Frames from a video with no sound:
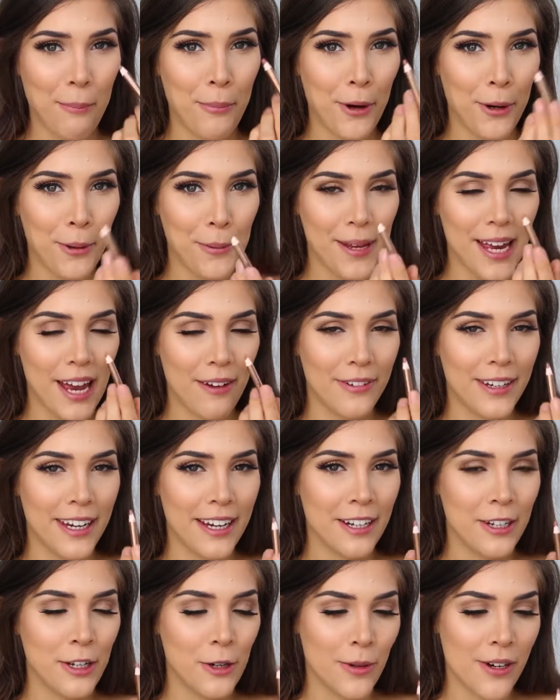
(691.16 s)
Probably have to
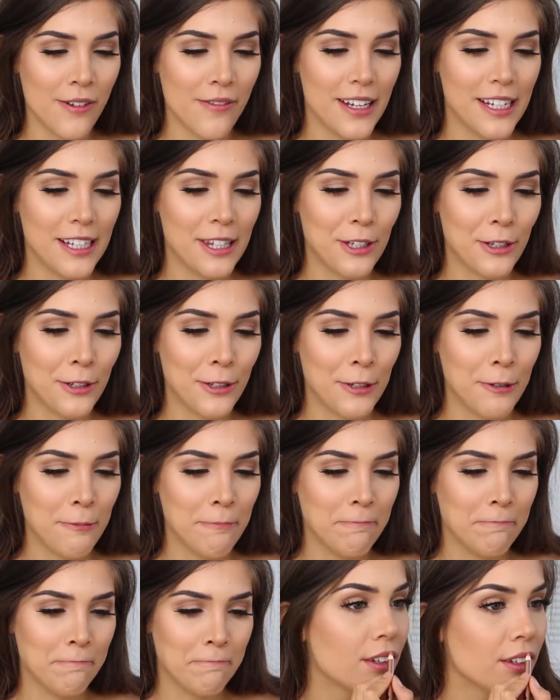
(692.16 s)
get a new one of these
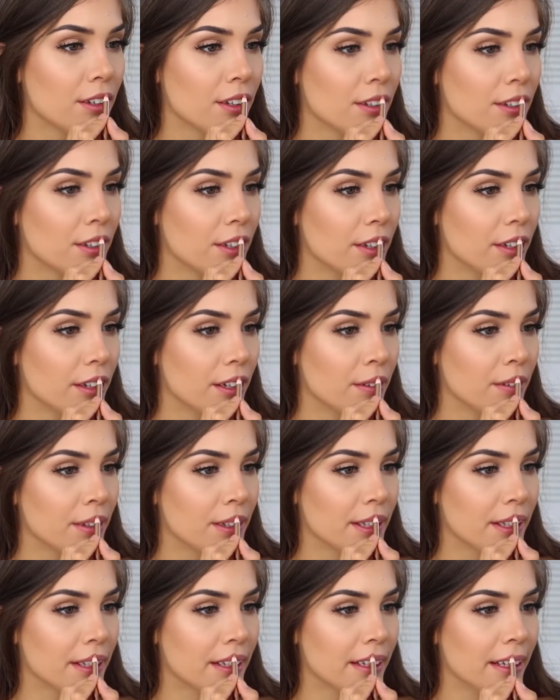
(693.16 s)
soon. So I'm
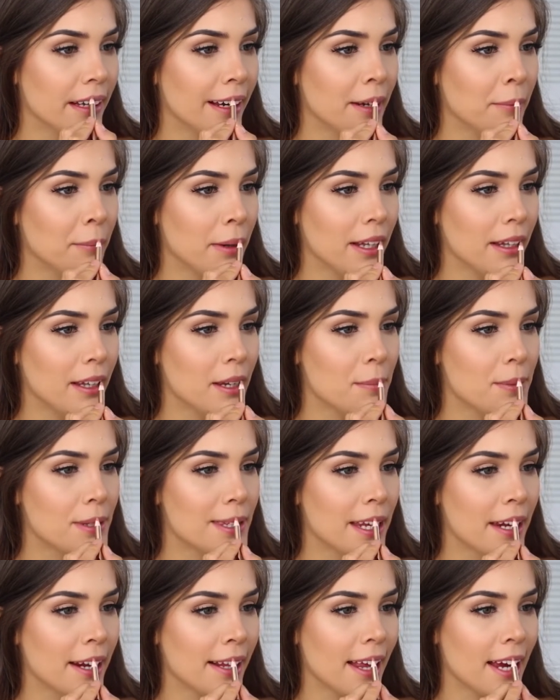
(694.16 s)
just going to line my
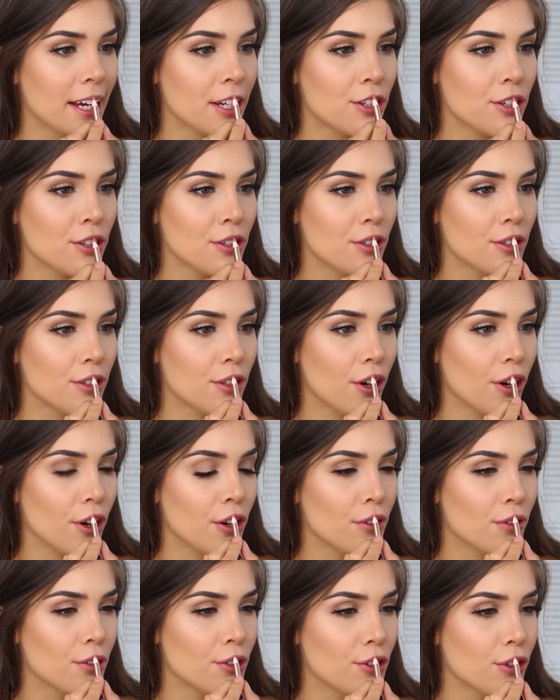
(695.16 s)
lips, and I like to
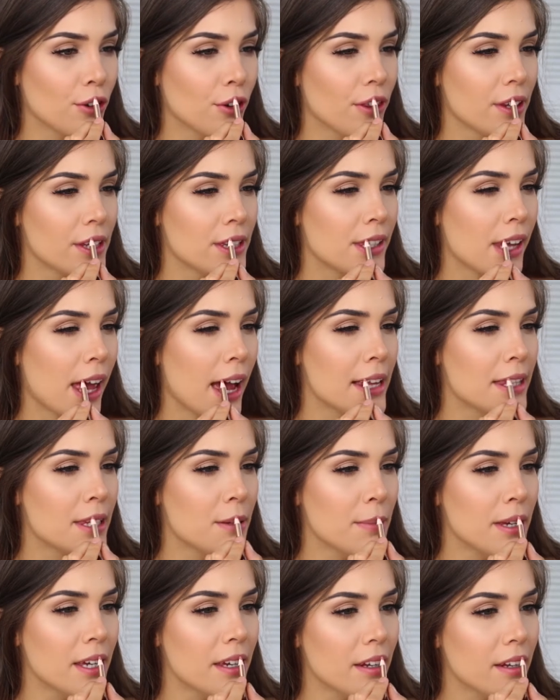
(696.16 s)
overdraw the
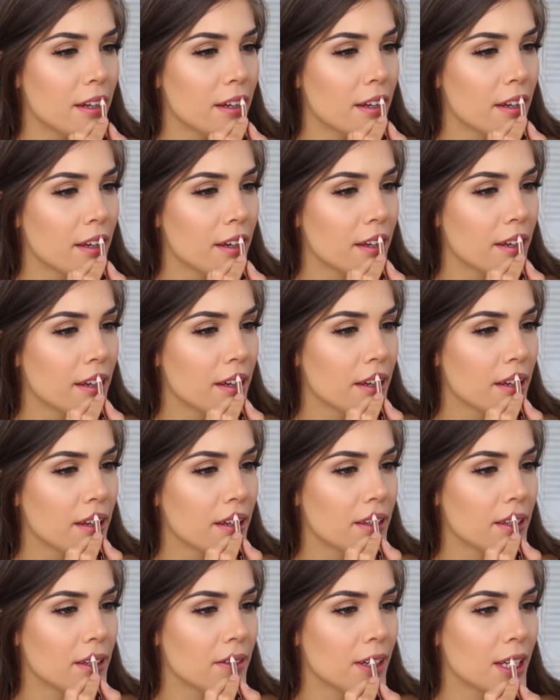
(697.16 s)
sides a bit
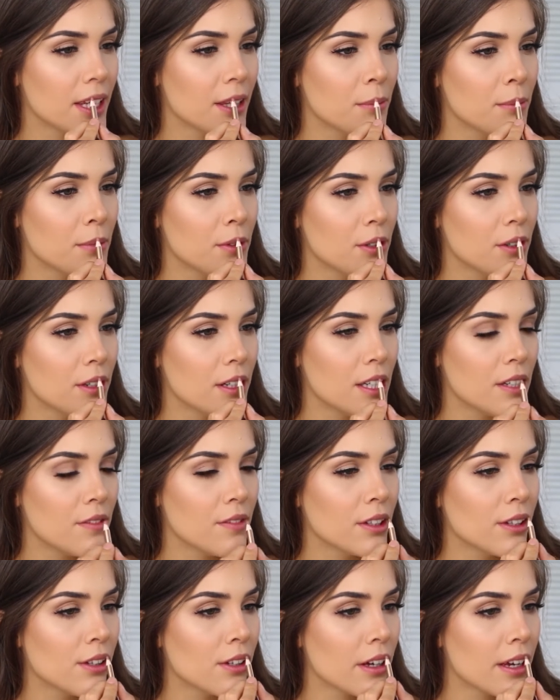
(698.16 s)
to make them more
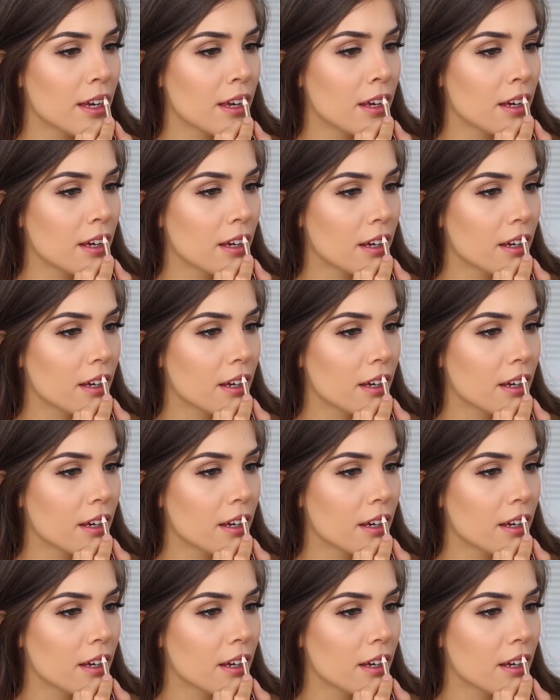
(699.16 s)
even looking.